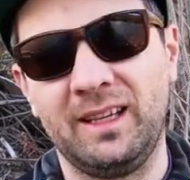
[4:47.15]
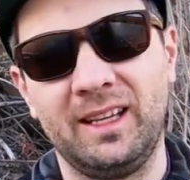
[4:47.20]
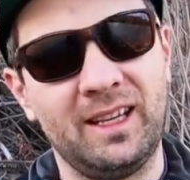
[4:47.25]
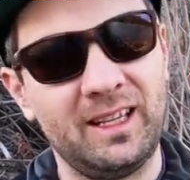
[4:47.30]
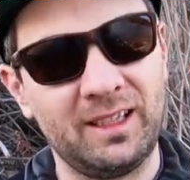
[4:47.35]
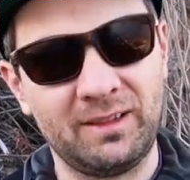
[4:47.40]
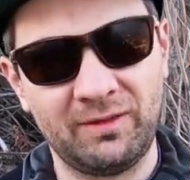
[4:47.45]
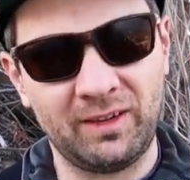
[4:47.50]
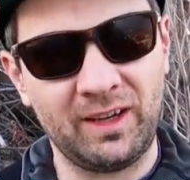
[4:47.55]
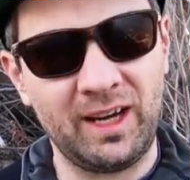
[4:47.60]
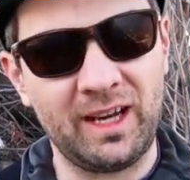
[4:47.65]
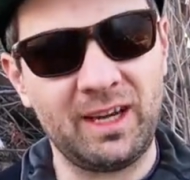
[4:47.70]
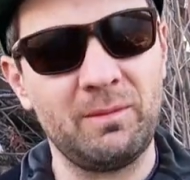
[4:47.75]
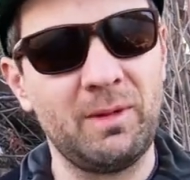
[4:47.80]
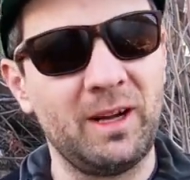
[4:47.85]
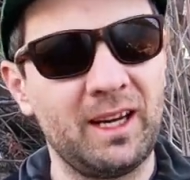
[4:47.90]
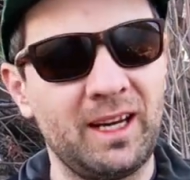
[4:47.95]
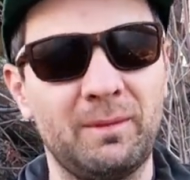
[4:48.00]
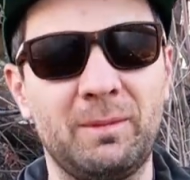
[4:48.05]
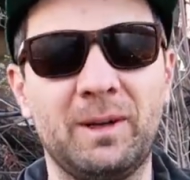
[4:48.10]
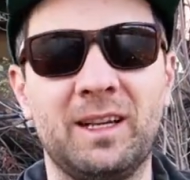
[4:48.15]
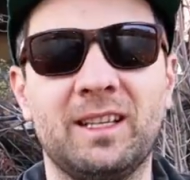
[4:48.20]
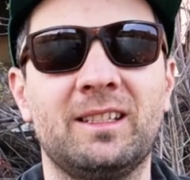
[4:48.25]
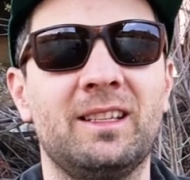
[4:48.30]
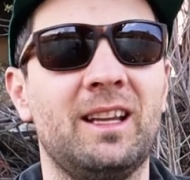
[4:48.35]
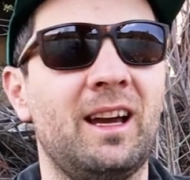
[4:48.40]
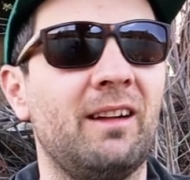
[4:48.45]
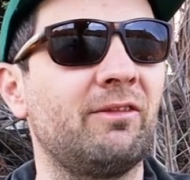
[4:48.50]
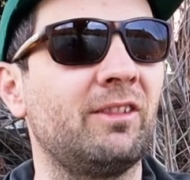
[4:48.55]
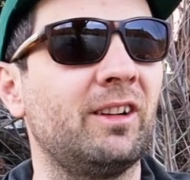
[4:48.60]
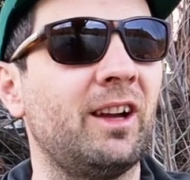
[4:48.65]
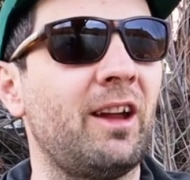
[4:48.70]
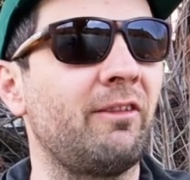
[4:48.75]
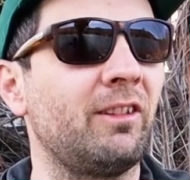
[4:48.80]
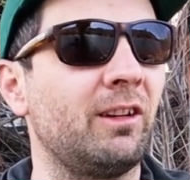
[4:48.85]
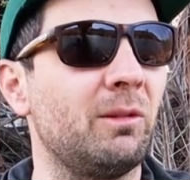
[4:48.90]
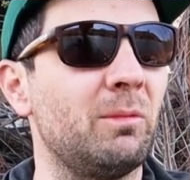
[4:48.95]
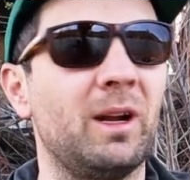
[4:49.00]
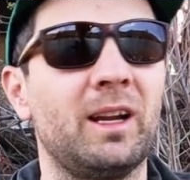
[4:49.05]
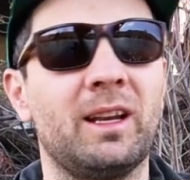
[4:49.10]
It is for anybody, but it's not for
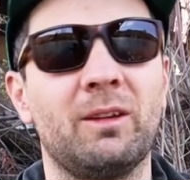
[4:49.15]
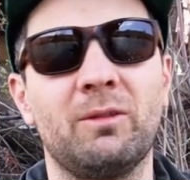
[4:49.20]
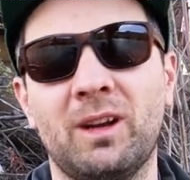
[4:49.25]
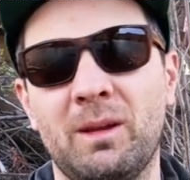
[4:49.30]
everybody.